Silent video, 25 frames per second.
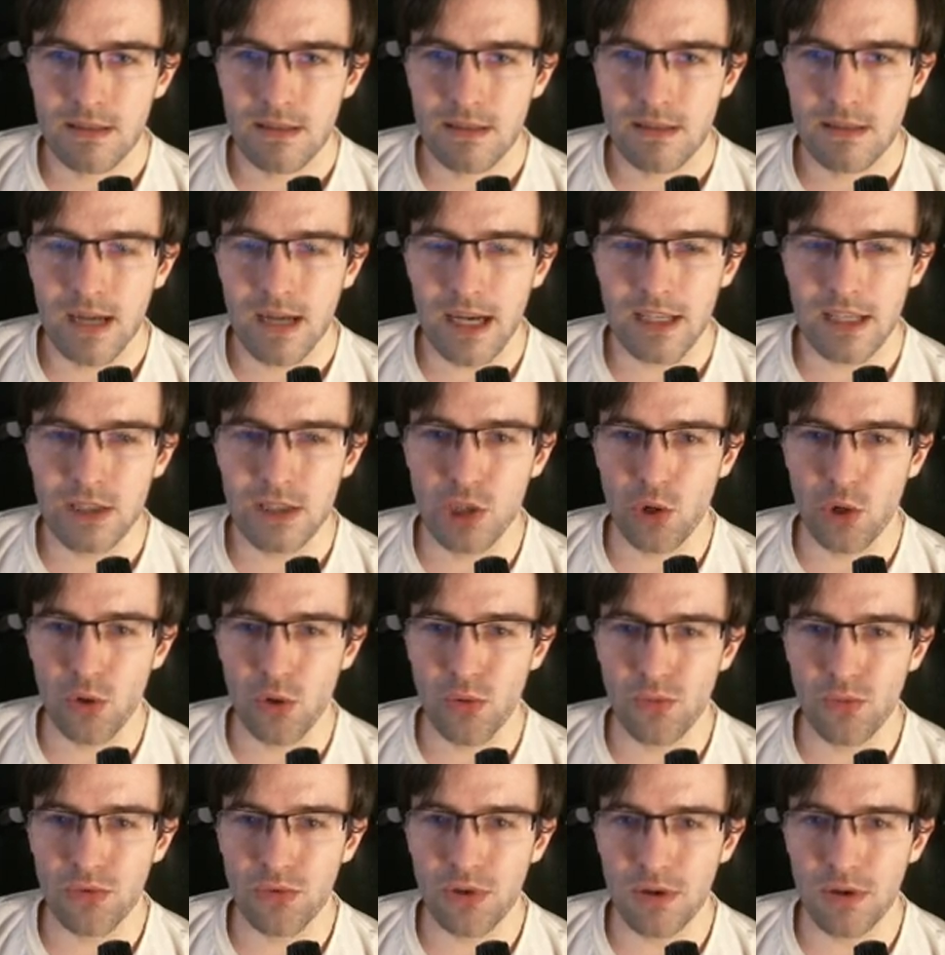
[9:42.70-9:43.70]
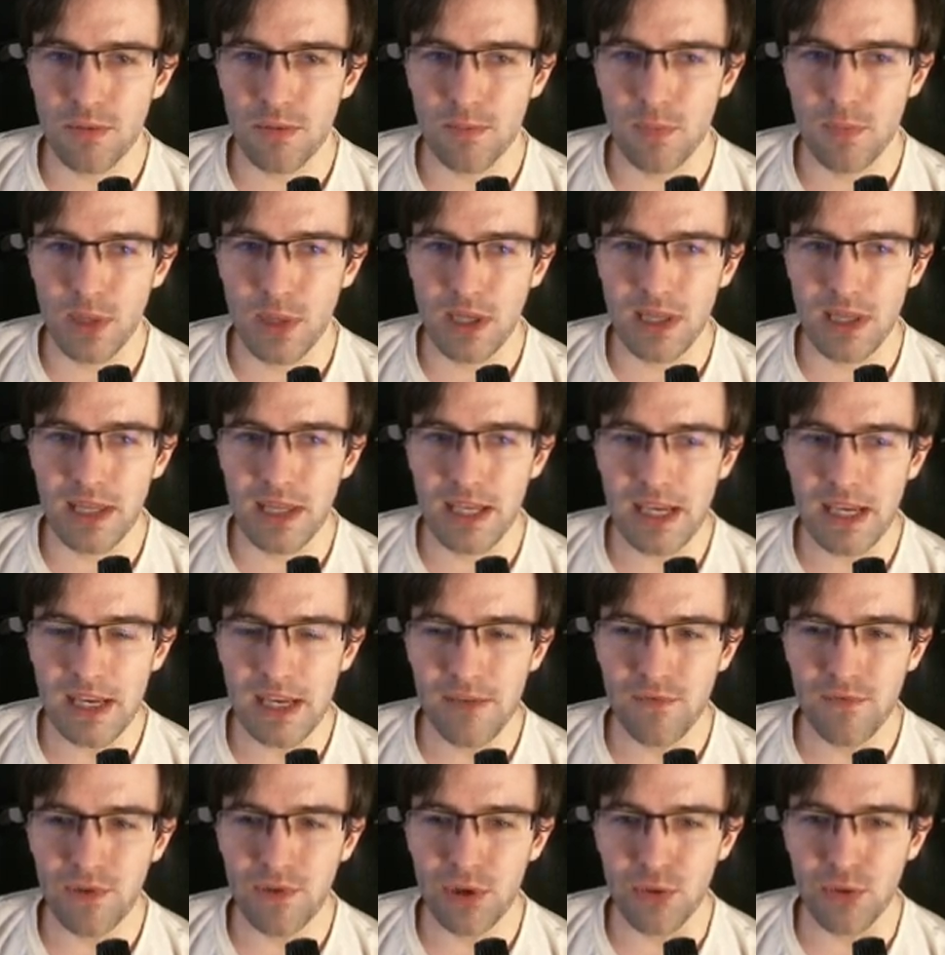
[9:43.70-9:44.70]
I don't
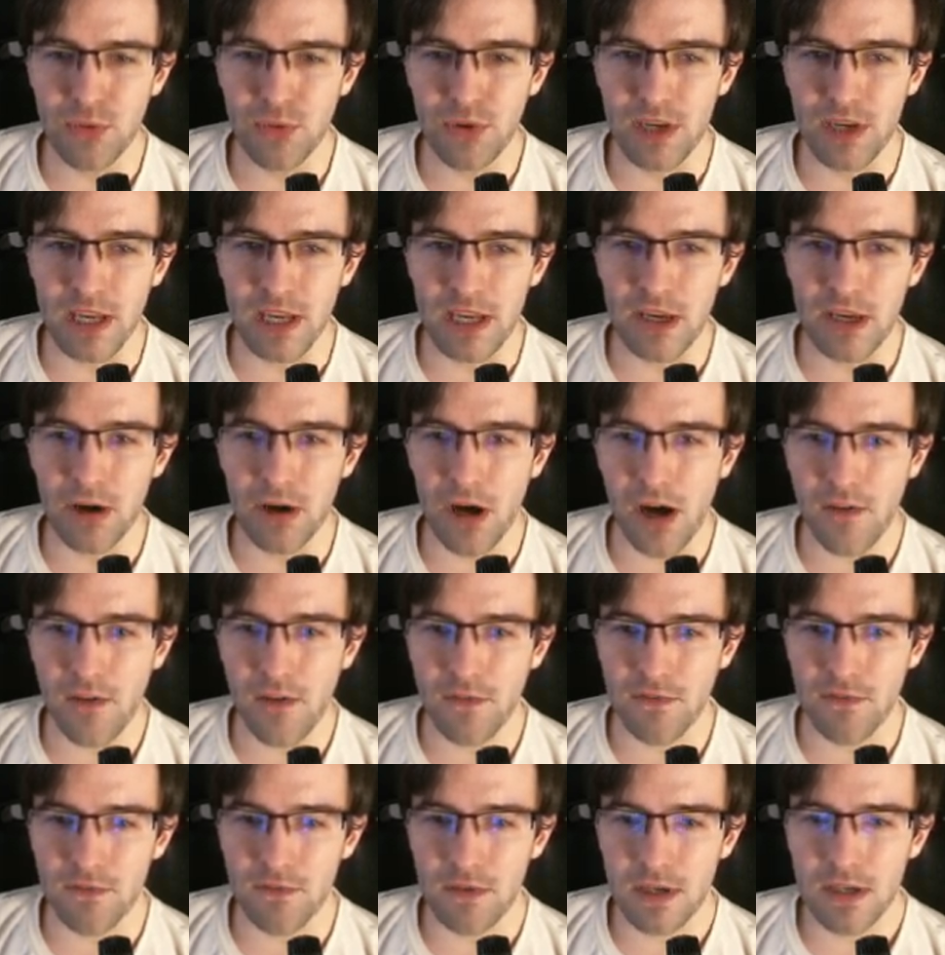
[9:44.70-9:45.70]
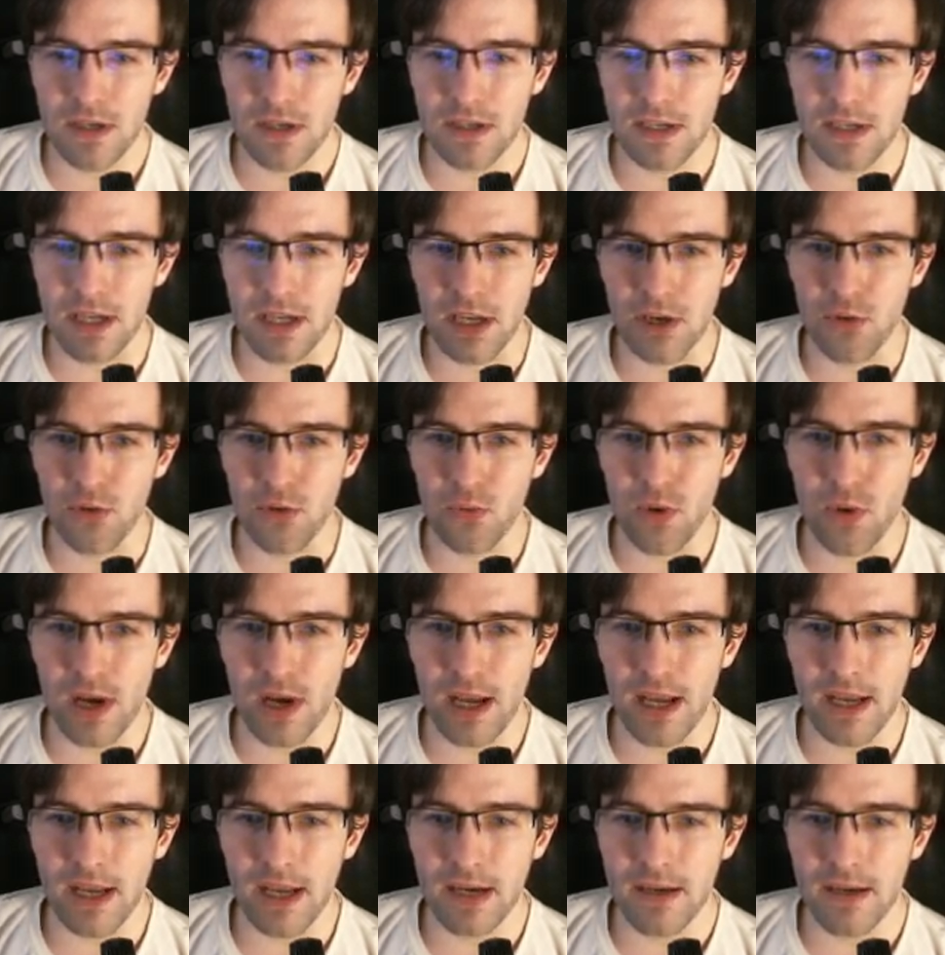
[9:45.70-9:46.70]
believe you. Get off. Get
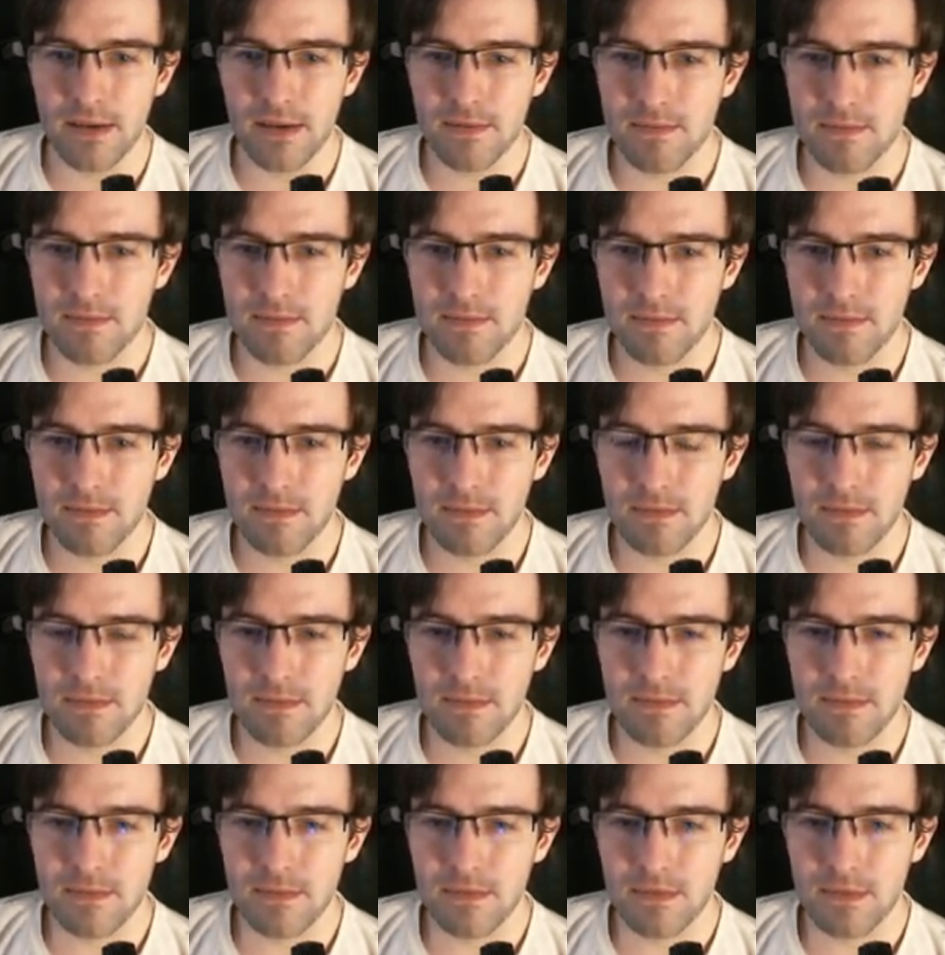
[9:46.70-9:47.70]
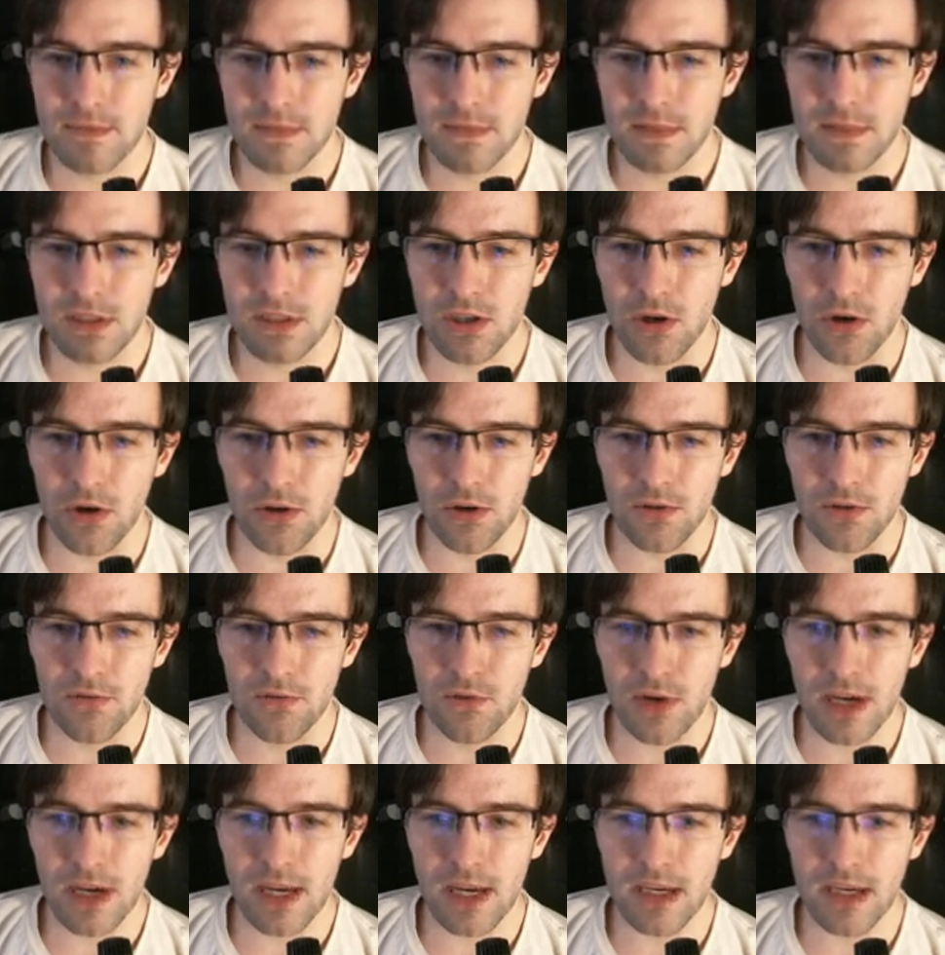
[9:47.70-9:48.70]
away. Let's call the
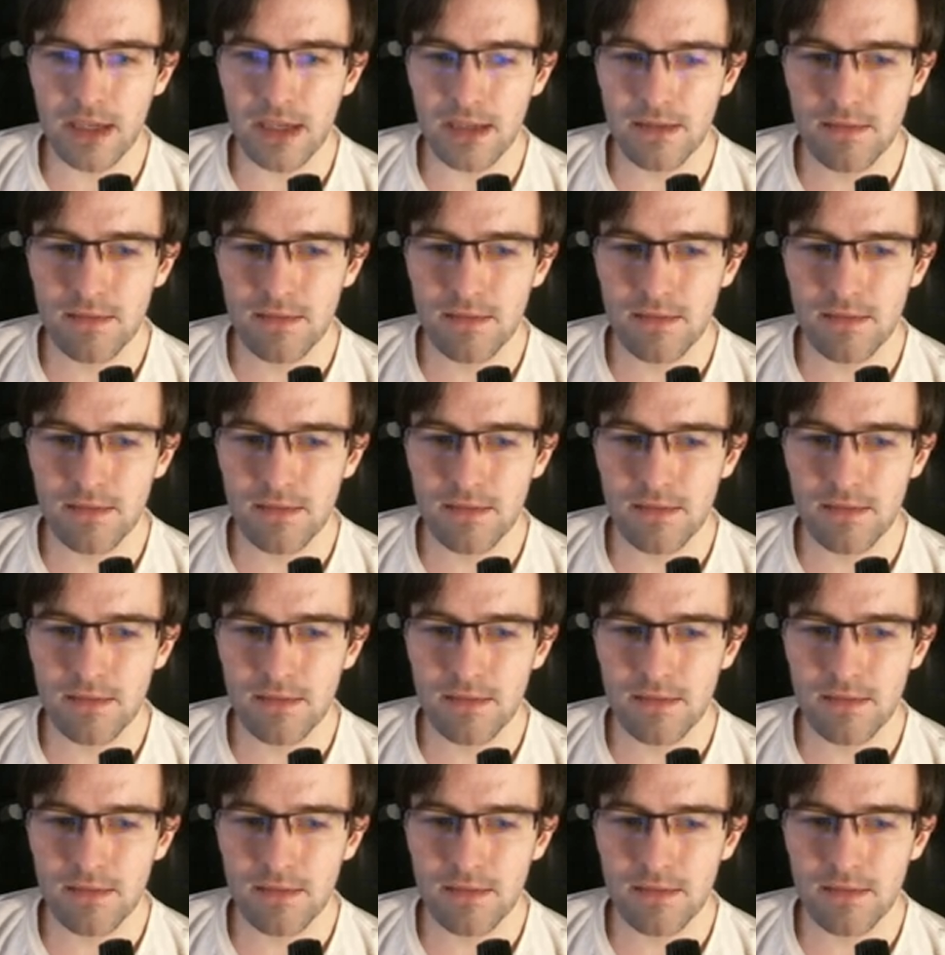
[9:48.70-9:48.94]
freight.